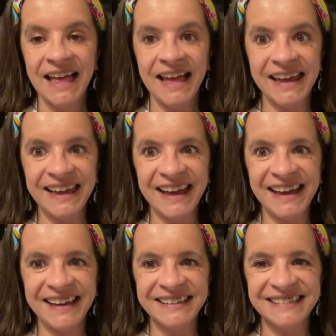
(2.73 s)
Hey
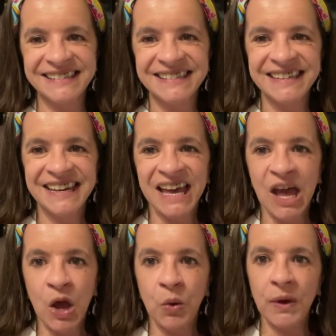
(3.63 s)
guys,
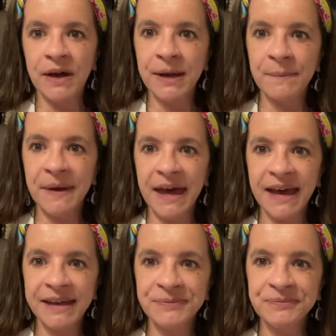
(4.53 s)
welcome
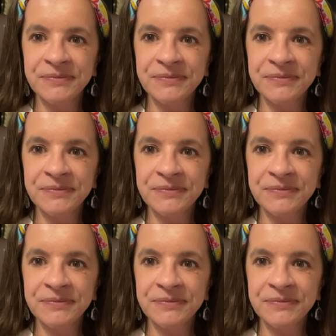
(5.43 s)
back.